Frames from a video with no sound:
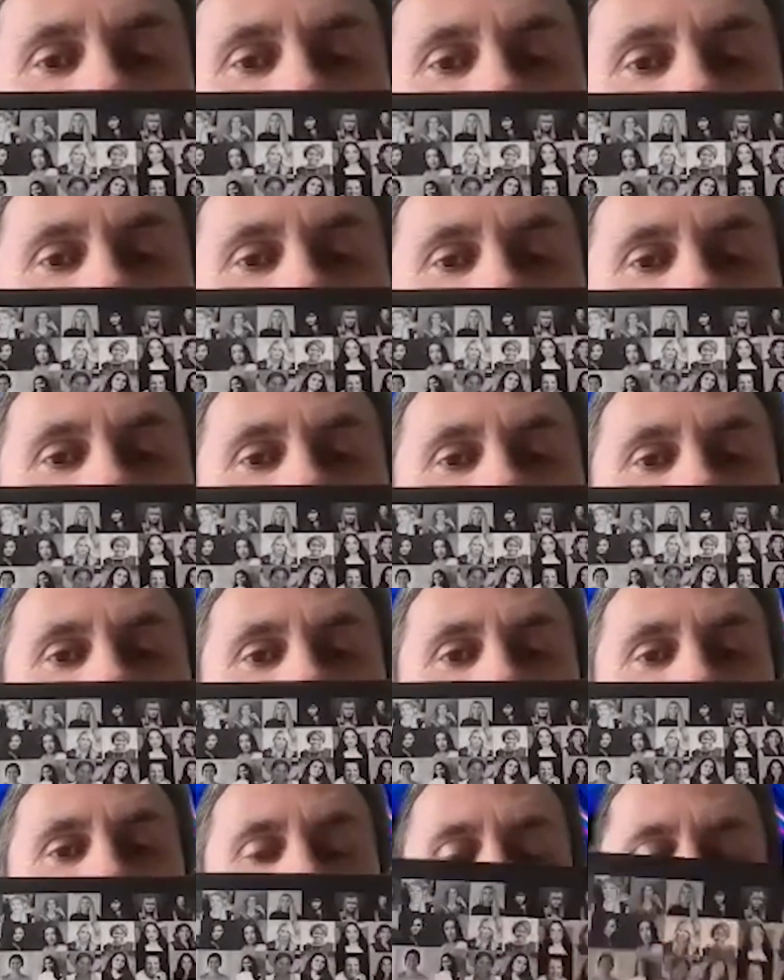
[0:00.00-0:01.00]
put pictures
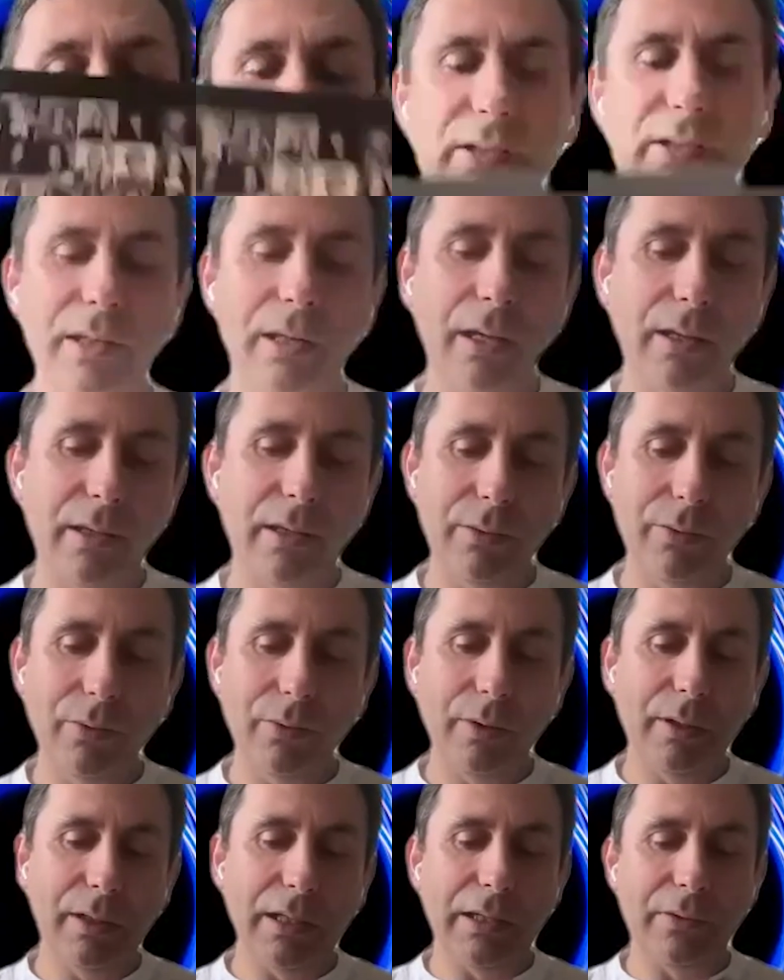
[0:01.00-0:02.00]
of this and the
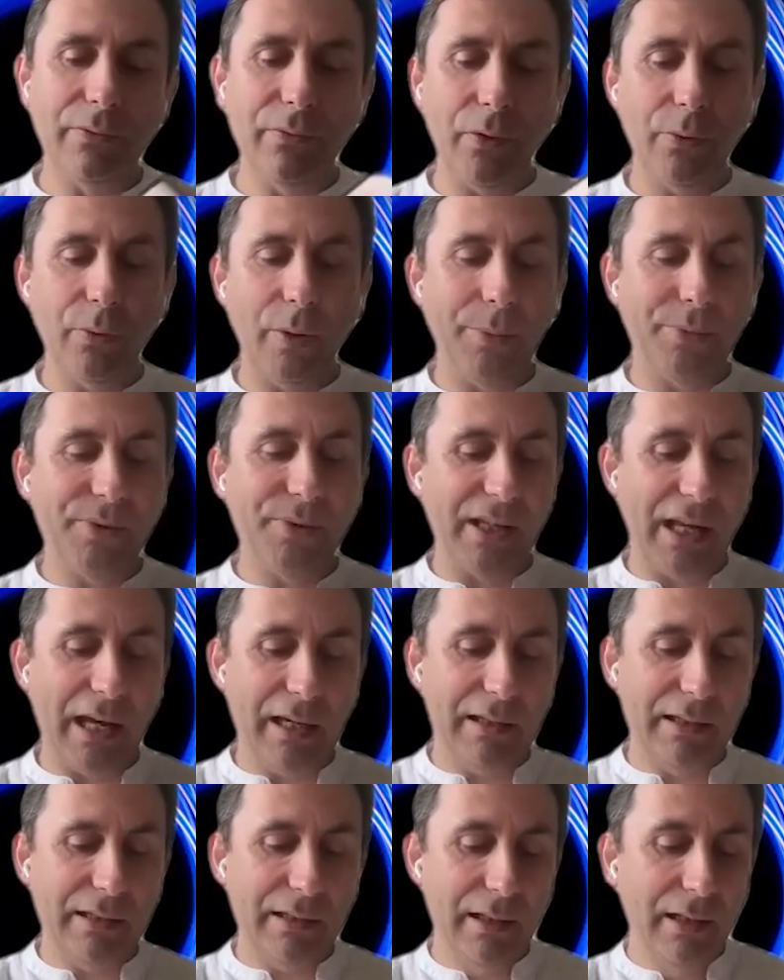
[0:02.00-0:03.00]
link for the
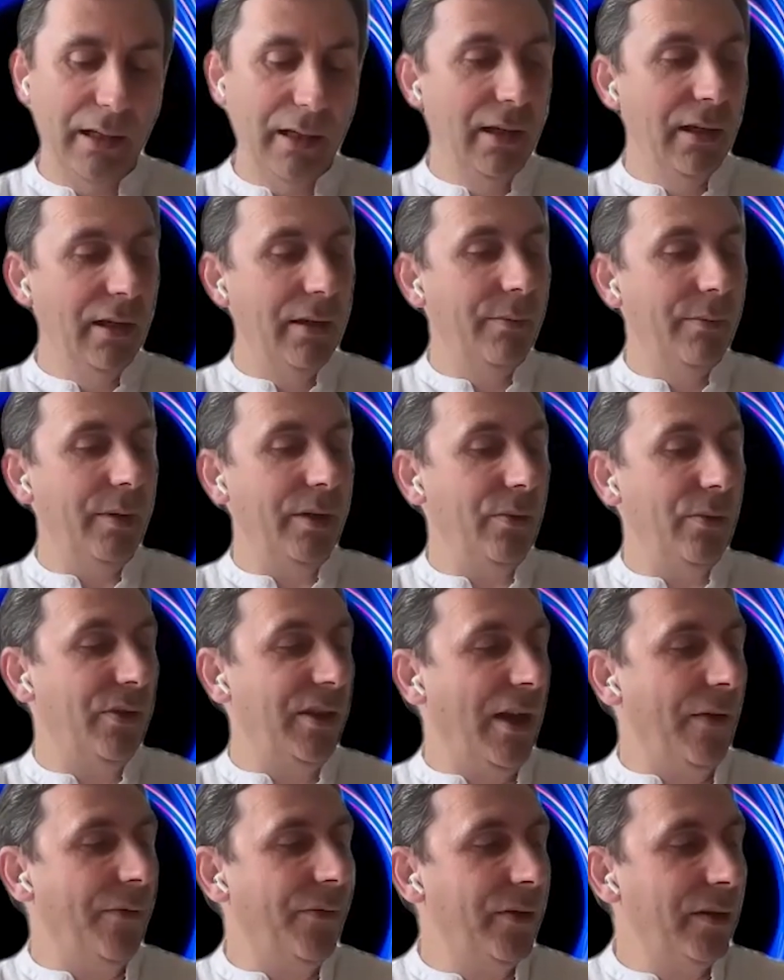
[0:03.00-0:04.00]
website but you
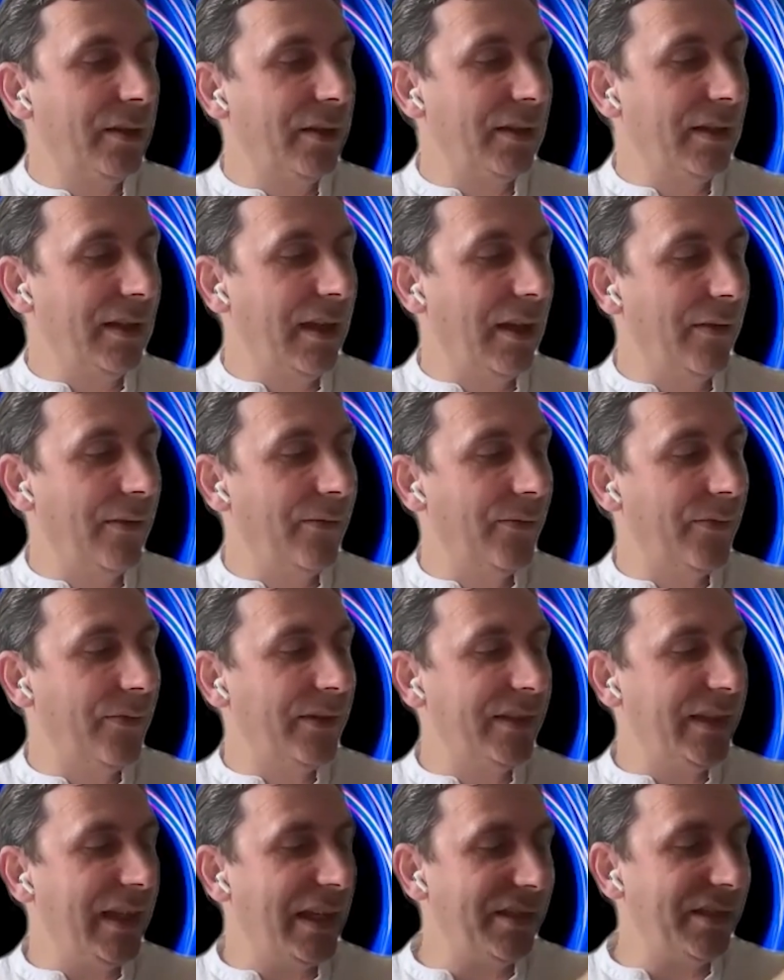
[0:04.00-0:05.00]
definitely have
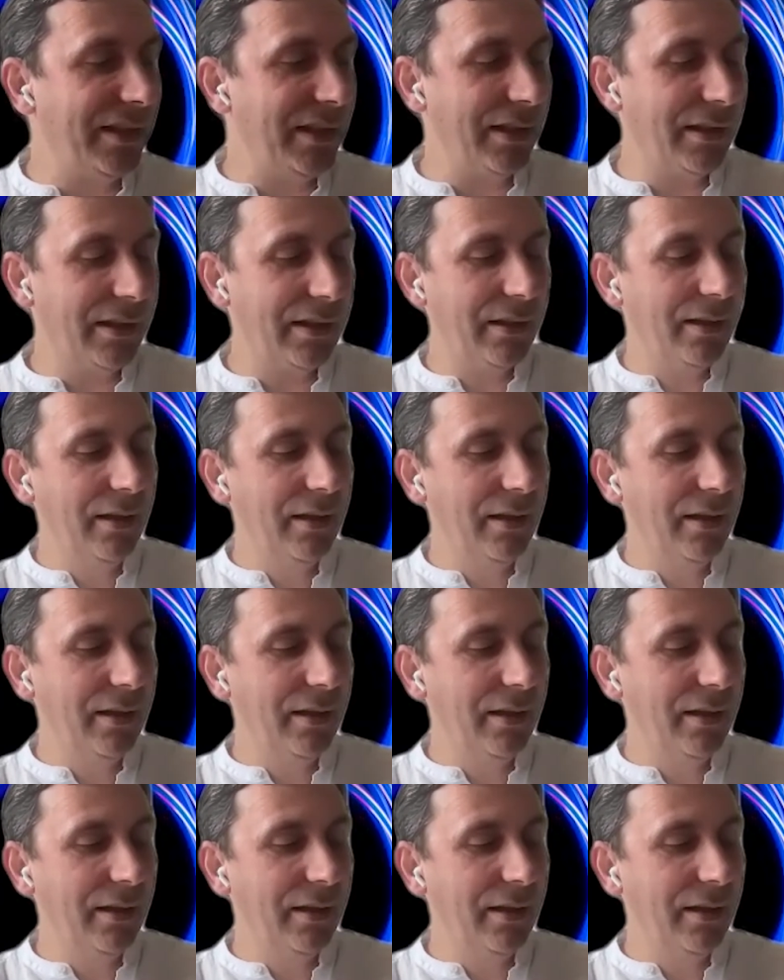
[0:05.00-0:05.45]
fantastic.